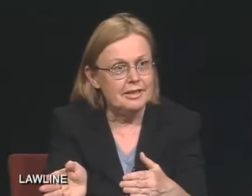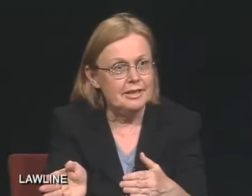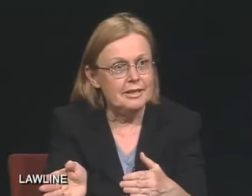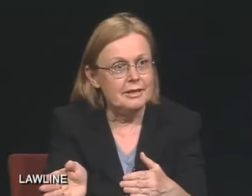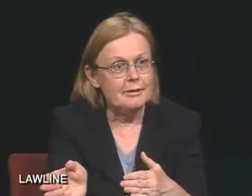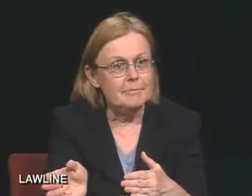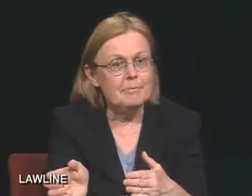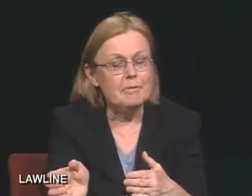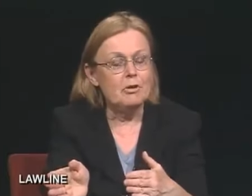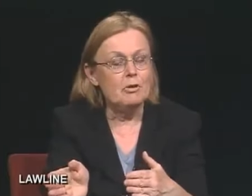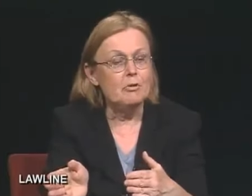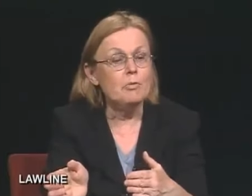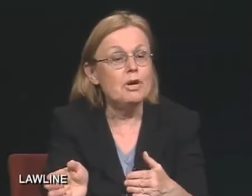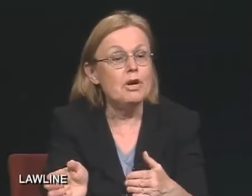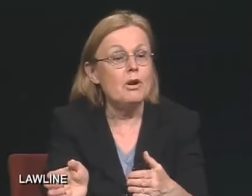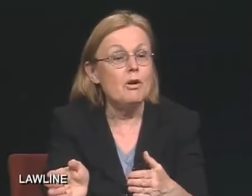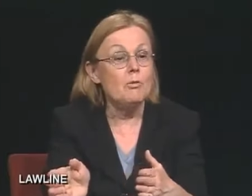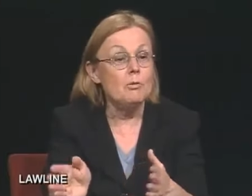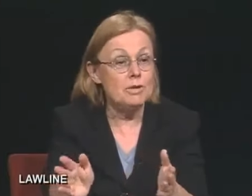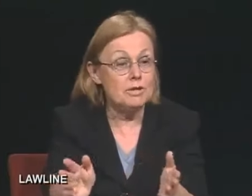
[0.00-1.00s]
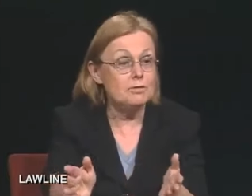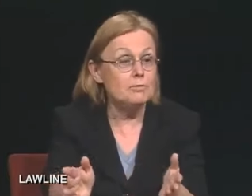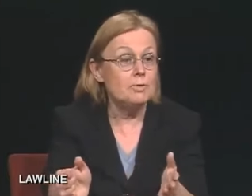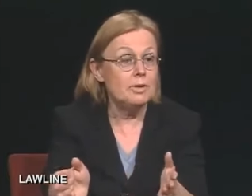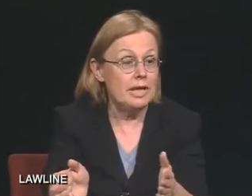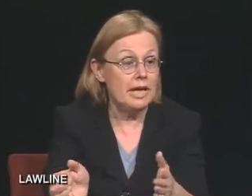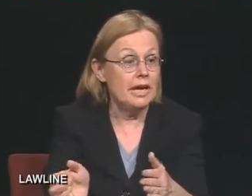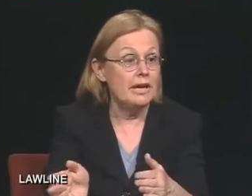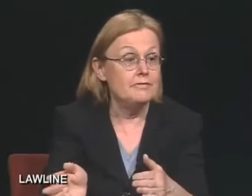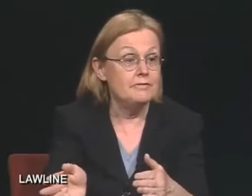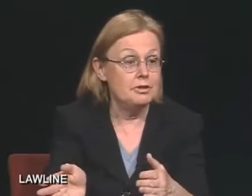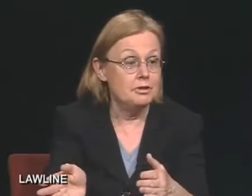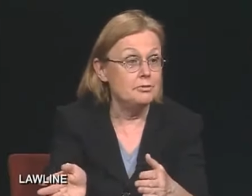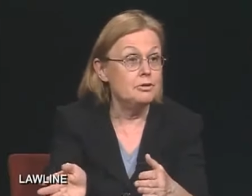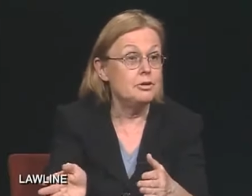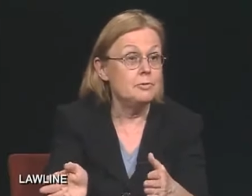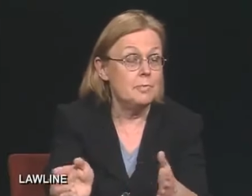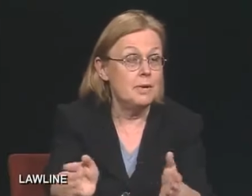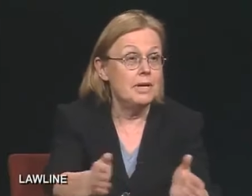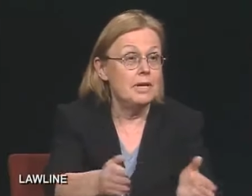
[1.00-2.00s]
Uh, or we always will have
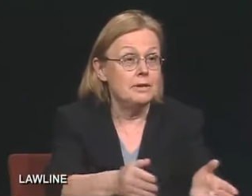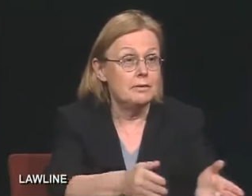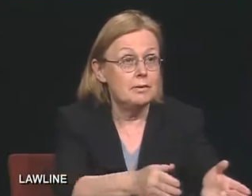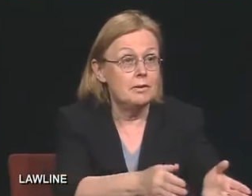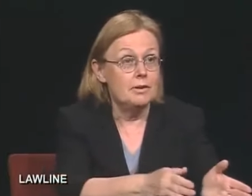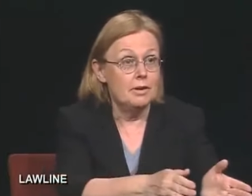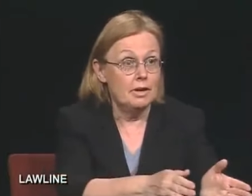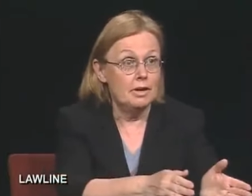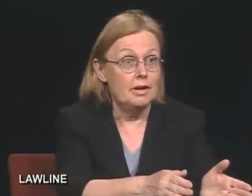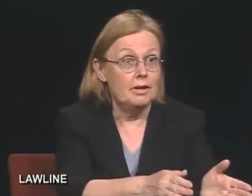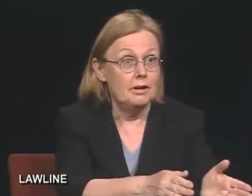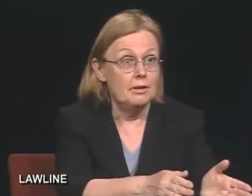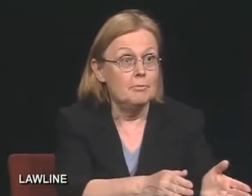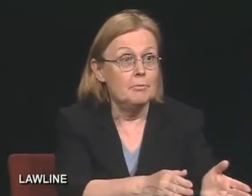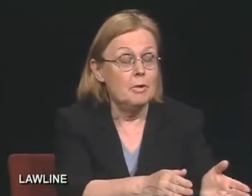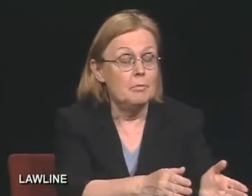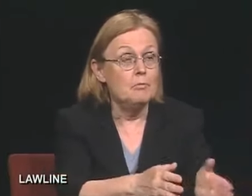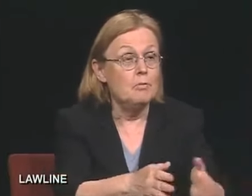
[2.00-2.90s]
to spend uh,